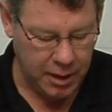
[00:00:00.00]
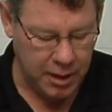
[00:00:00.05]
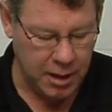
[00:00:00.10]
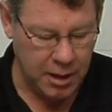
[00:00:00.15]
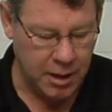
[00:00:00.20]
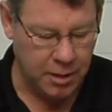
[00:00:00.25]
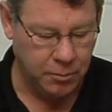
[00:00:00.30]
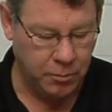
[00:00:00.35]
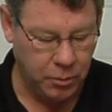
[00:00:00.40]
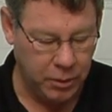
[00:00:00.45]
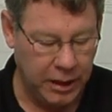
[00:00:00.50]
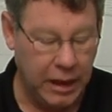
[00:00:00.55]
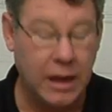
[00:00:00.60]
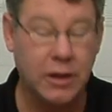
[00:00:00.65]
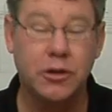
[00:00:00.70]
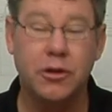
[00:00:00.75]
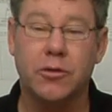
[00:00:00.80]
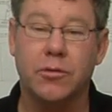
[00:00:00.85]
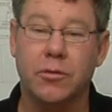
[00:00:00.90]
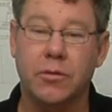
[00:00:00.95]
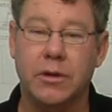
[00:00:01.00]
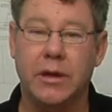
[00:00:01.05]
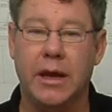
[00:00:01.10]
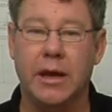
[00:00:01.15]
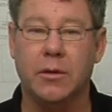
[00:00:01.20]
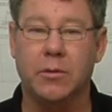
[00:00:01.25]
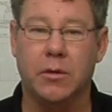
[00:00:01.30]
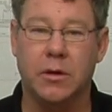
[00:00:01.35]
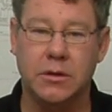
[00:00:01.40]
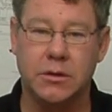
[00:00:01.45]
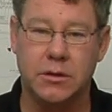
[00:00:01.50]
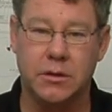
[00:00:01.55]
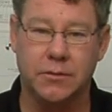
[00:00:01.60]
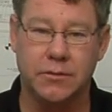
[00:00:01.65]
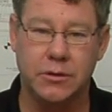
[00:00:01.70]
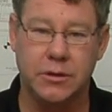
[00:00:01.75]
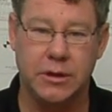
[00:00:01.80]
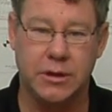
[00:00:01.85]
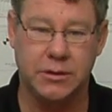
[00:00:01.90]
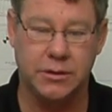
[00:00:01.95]
Um, we got you through the aileron
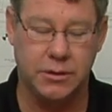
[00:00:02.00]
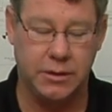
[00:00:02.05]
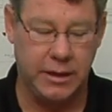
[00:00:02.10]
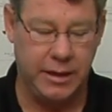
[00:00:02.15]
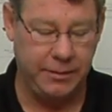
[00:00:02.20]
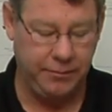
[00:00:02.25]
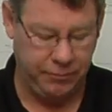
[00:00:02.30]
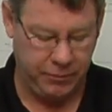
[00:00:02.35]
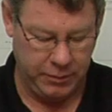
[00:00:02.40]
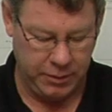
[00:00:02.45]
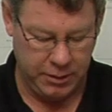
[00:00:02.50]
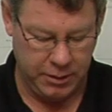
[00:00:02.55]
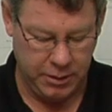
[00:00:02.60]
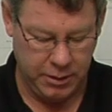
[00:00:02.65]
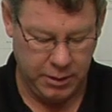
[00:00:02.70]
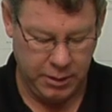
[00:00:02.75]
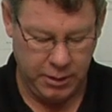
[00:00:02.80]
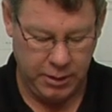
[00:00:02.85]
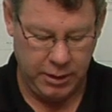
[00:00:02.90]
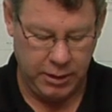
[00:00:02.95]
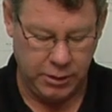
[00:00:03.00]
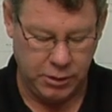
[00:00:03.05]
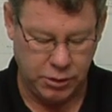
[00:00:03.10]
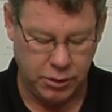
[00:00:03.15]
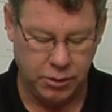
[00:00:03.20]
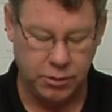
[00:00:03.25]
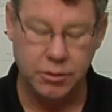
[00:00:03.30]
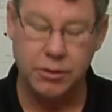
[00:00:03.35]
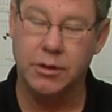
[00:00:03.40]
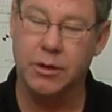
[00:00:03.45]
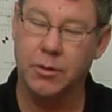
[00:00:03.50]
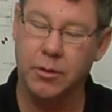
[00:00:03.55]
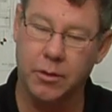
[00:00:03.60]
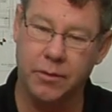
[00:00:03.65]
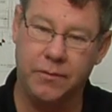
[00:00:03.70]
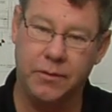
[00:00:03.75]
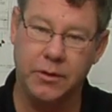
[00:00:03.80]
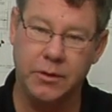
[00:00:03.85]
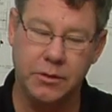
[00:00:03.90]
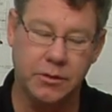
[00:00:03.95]
servos yesterday and showed you there were
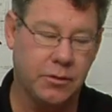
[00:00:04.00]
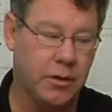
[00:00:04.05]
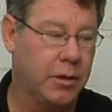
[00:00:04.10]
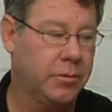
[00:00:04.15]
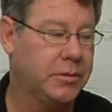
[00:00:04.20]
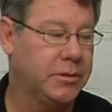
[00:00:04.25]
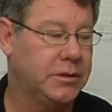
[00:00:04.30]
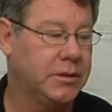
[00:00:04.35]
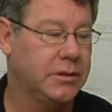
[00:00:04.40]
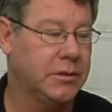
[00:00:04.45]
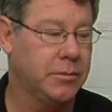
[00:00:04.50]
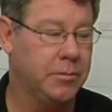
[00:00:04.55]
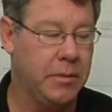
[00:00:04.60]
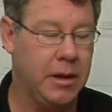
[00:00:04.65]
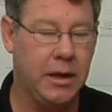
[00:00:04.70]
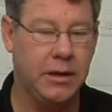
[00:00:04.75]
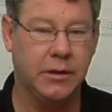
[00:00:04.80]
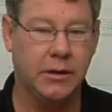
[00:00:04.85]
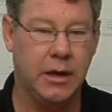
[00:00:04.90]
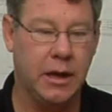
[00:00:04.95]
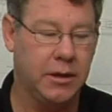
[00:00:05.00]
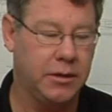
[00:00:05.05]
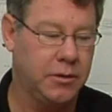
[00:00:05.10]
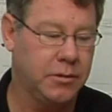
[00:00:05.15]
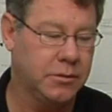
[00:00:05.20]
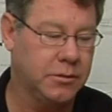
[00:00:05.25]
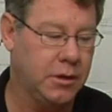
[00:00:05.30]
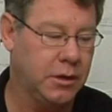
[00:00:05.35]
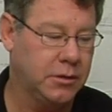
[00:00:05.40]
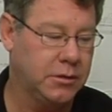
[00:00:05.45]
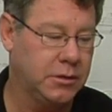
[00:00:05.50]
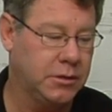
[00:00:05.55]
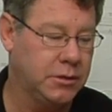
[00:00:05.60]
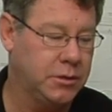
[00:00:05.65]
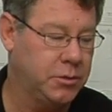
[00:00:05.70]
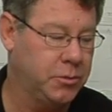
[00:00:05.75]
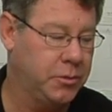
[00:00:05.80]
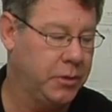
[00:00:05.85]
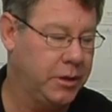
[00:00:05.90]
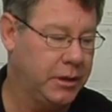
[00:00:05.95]
a few discrepancies in the manual, got those all
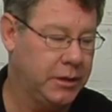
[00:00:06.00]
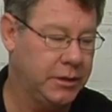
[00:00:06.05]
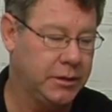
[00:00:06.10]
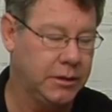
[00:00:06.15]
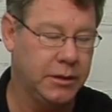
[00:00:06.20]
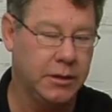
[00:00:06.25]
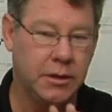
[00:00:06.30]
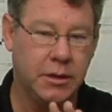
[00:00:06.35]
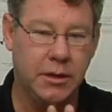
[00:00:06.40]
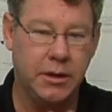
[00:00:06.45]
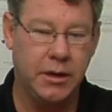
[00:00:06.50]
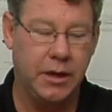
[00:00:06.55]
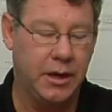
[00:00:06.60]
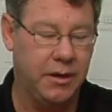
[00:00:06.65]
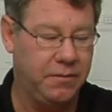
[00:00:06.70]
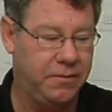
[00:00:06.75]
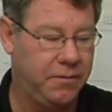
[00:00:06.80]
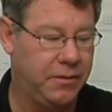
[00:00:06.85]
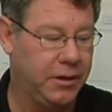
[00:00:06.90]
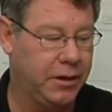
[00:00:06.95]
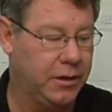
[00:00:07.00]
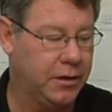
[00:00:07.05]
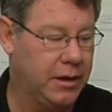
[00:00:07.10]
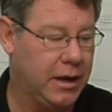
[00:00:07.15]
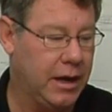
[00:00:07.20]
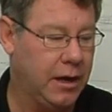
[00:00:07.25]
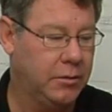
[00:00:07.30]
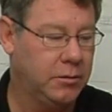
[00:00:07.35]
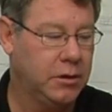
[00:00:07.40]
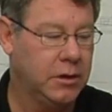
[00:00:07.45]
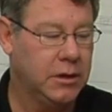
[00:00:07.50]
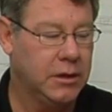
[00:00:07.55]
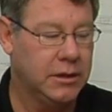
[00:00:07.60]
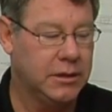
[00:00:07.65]
situated and, and figured out.